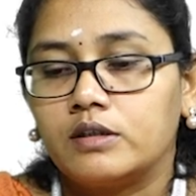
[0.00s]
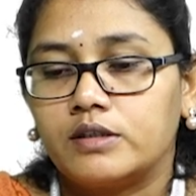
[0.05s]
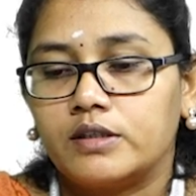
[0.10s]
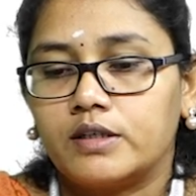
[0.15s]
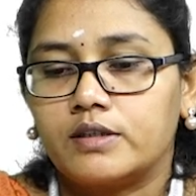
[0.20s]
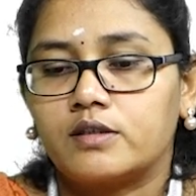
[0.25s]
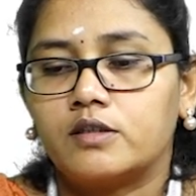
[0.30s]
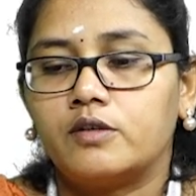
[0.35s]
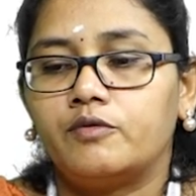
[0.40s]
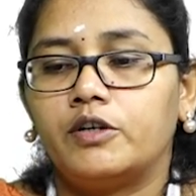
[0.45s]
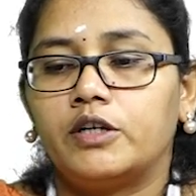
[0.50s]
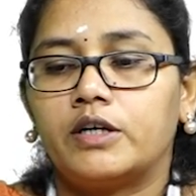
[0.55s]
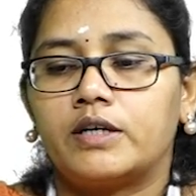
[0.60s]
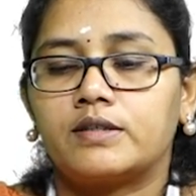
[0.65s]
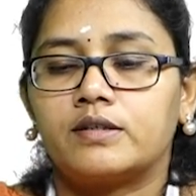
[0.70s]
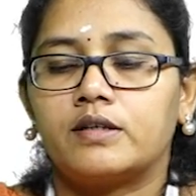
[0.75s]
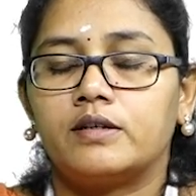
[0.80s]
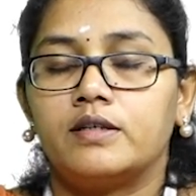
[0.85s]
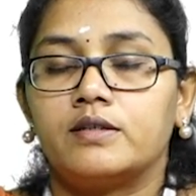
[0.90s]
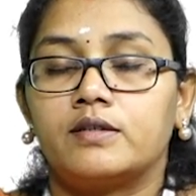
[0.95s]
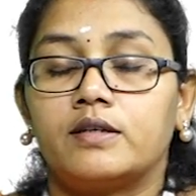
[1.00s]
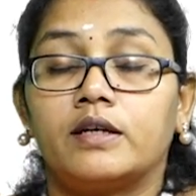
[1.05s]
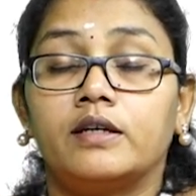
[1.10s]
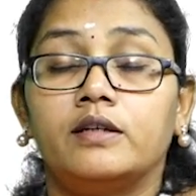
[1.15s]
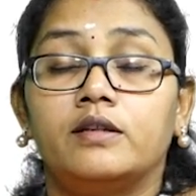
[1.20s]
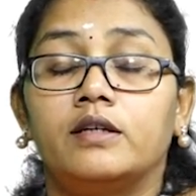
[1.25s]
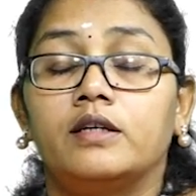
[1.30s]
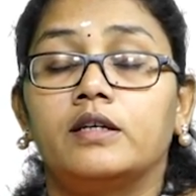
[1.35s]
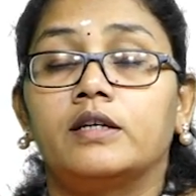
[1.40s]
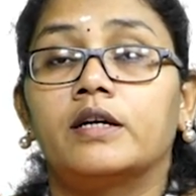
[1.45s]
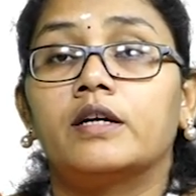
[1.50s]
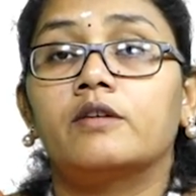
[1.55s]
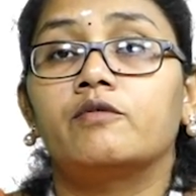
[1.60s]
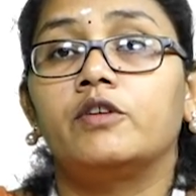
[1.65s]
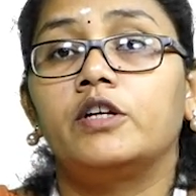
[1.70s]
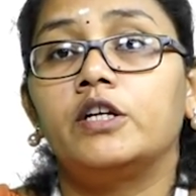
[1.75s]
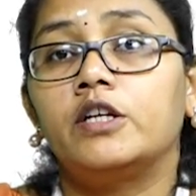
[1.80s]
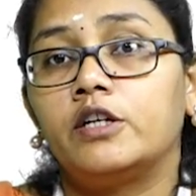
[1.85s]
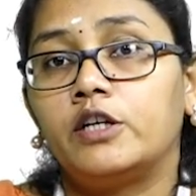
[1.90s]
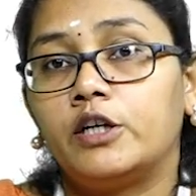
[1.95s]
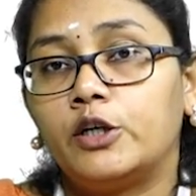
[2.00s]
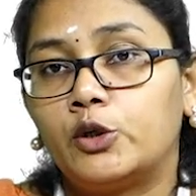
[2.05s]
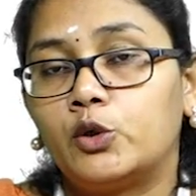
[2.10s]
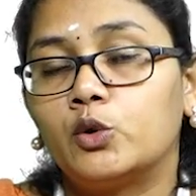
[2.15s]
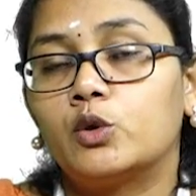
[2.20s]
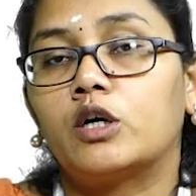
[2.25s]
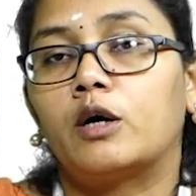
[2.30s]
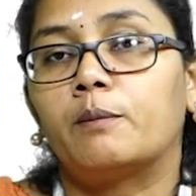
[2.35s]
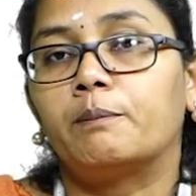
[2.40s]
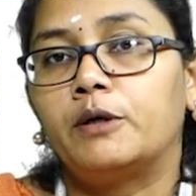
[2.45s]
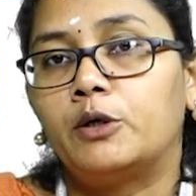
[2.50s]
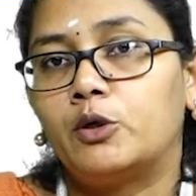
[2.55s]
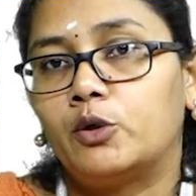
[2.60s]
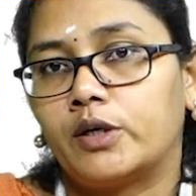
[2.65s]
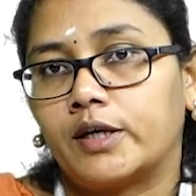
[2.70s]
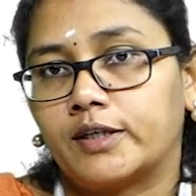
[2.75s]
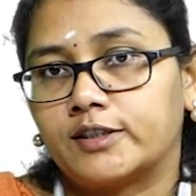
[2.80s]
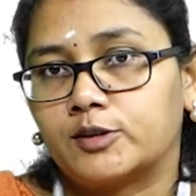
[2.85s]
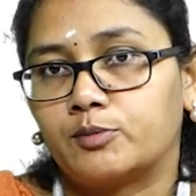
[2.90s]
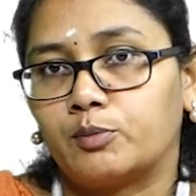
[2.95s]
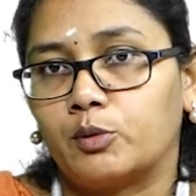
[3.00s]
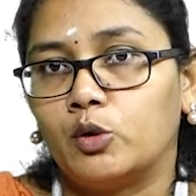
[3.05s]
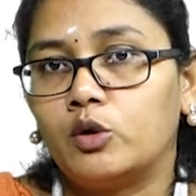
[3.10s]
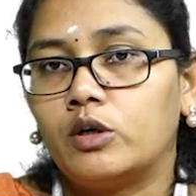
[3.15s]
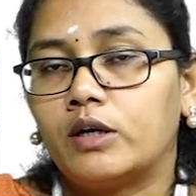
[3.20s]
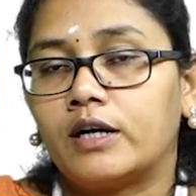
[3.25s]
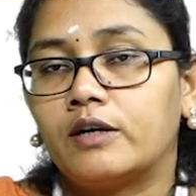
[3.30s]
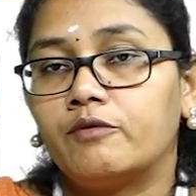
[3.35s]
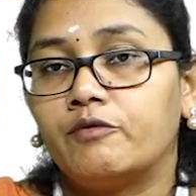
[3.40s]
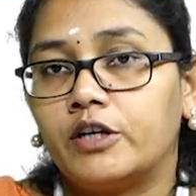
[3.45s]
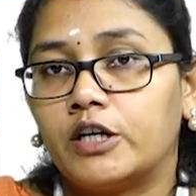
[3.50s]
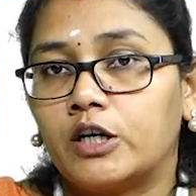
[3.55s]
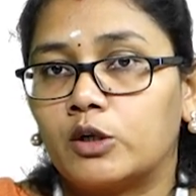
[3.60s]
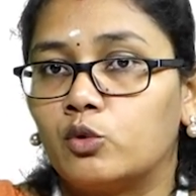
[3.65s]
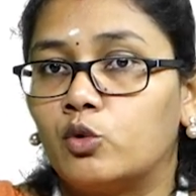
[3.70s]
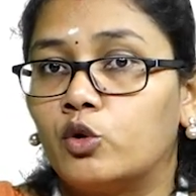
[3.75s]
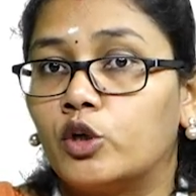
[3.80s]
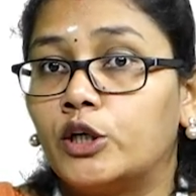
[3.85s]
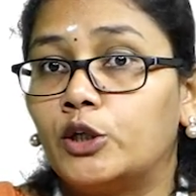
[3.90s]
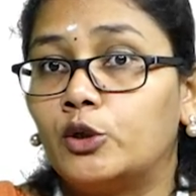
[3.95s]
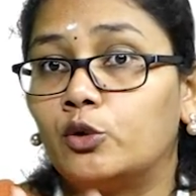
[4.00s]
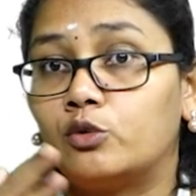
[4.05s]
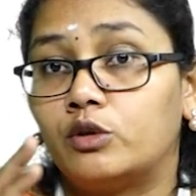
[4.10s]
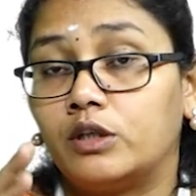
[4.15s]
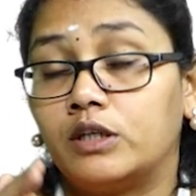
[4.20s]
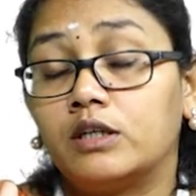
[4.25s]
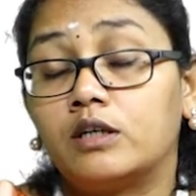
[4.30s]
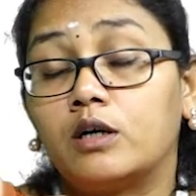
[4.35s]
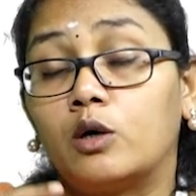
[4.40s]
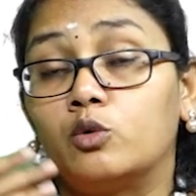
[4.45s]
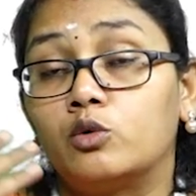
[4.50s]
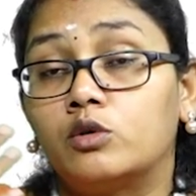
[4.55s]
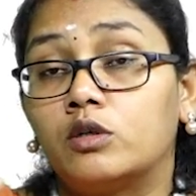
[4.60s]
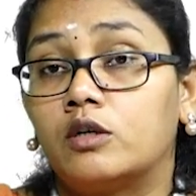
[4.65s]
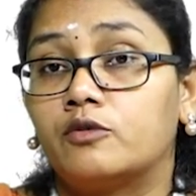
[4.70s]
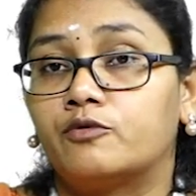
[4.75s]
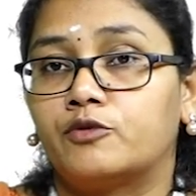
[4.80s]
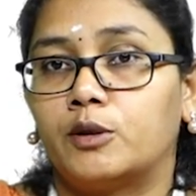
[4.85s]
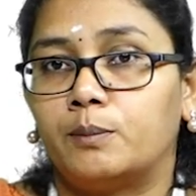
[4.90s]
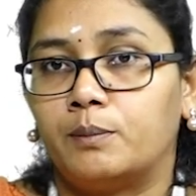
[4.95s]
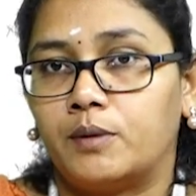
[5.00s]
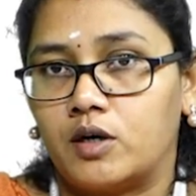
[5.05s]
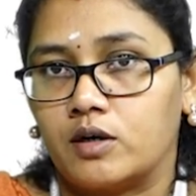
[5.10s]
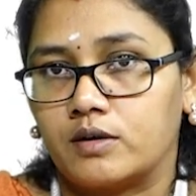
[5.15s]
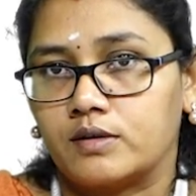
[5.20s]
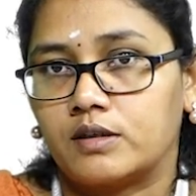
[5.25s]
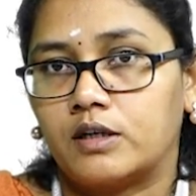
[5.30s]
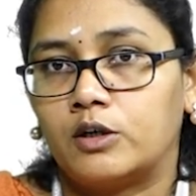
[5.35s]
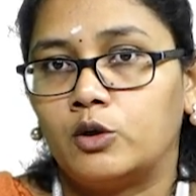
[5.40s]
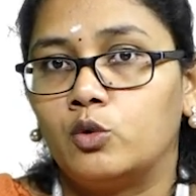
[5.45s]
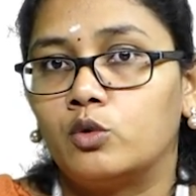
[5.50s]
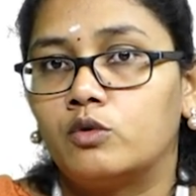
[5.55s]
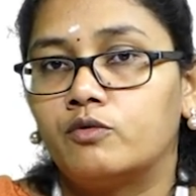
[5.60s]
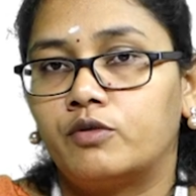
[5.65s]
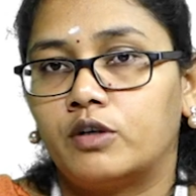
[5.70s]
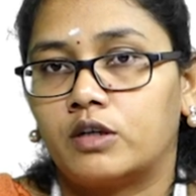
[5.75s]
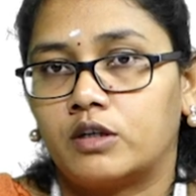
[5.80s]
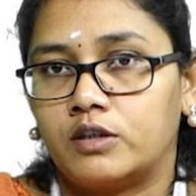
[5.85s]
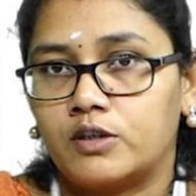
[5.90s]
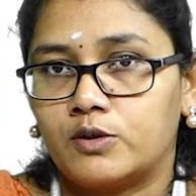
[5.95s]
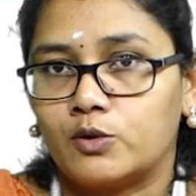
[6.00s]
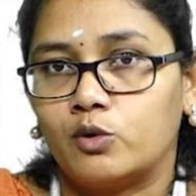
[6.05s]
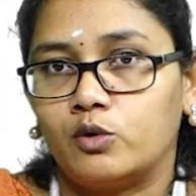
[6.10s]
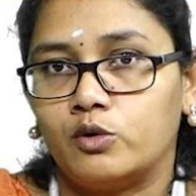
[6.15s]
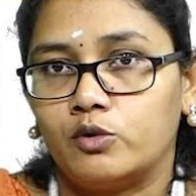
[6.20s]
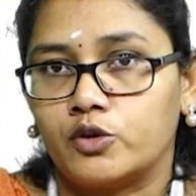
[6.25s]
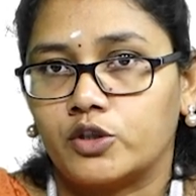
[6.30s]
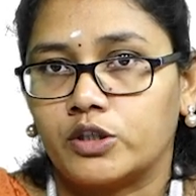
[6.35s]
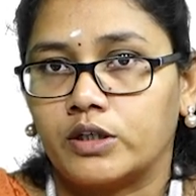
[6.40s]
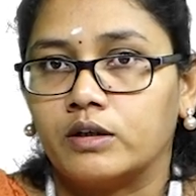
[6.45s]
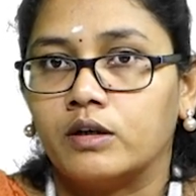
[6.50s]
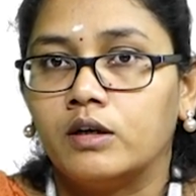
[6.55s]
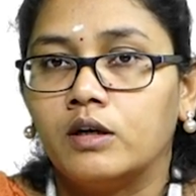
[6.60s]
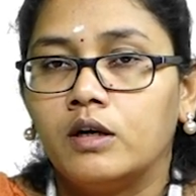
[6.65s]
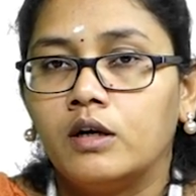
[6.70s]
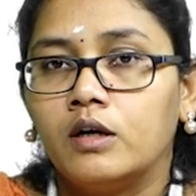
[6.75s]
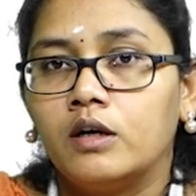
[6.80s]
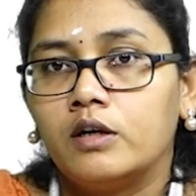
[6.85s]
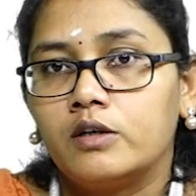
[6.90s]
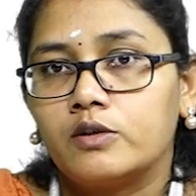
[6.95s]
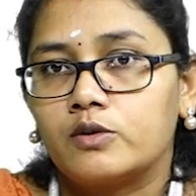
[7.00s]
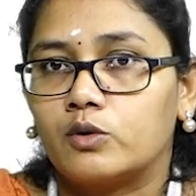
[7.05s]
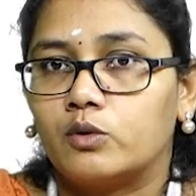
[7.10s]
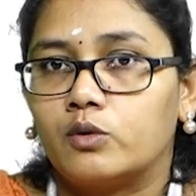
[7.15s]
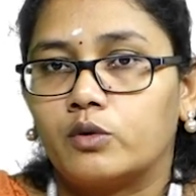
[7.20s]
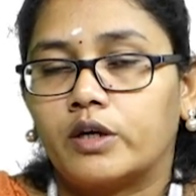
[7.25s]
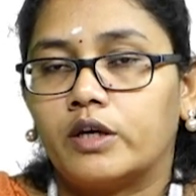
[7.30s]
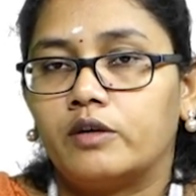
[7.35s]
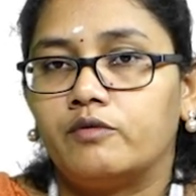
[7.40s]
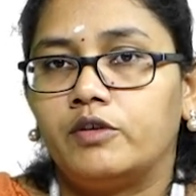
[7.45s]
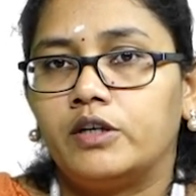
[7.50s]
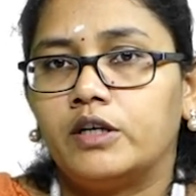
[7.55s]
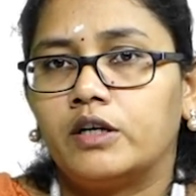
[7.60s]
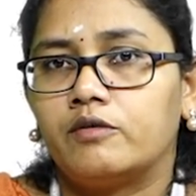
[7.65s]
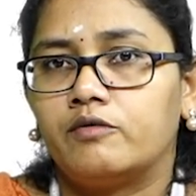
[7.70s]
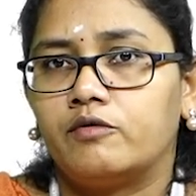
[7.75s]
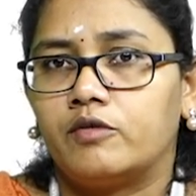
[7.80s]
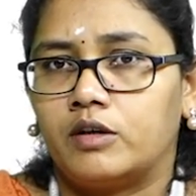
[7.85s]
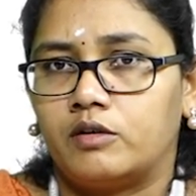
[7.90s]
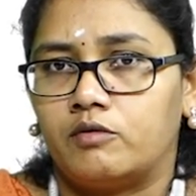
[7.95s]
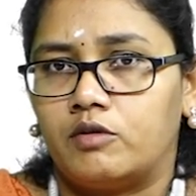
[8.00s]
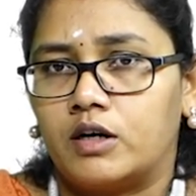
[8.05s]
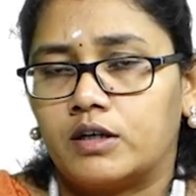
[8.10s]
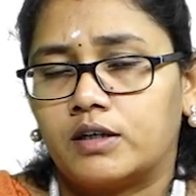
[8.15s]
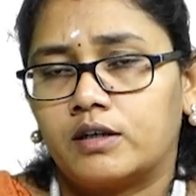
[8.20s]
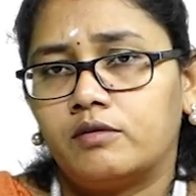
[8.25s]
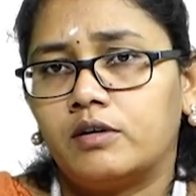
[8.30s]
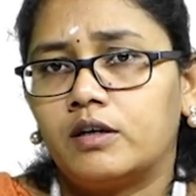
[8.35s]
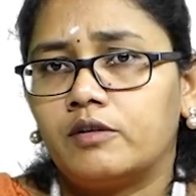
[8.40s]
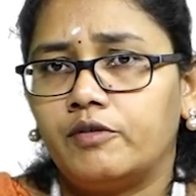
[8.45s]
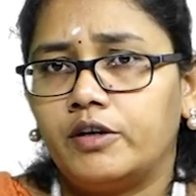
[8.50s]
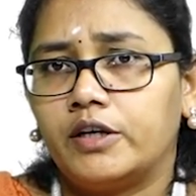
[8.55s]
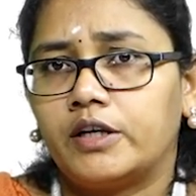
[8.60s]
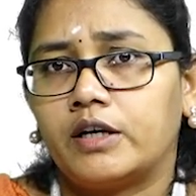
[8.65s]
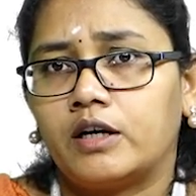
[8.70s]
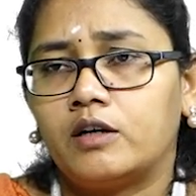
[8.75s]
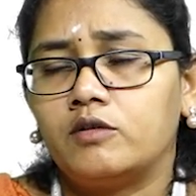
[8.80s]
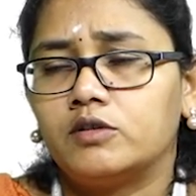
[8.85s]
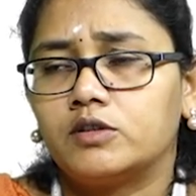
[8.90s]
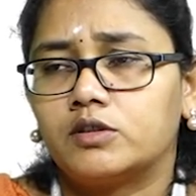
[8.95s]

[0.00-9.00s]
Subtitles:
Just we as a design thinker, we need to commit to explore, and we are going to think out of the box and look for the solution. So okay, we have whatever we have.